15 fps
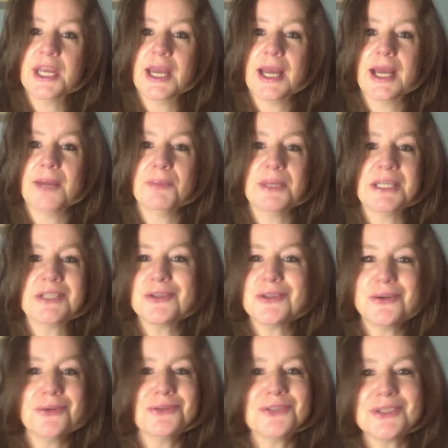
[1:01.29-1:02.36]
It's
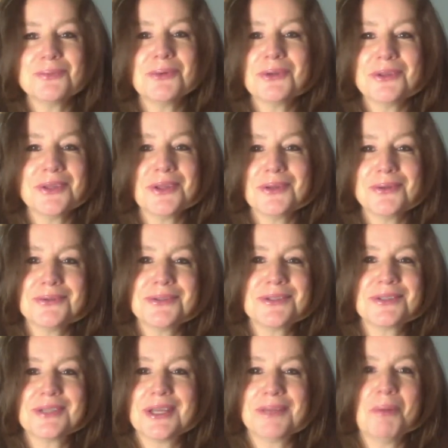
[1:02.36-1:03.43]
not just one of
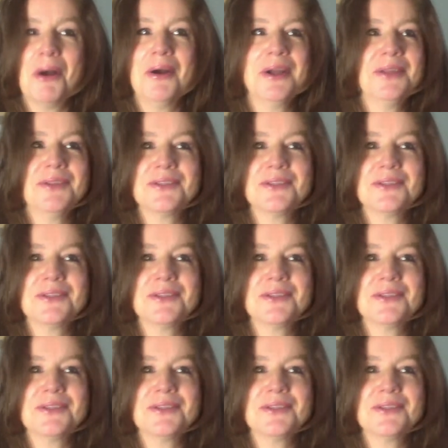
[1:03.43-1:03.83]
those pie in the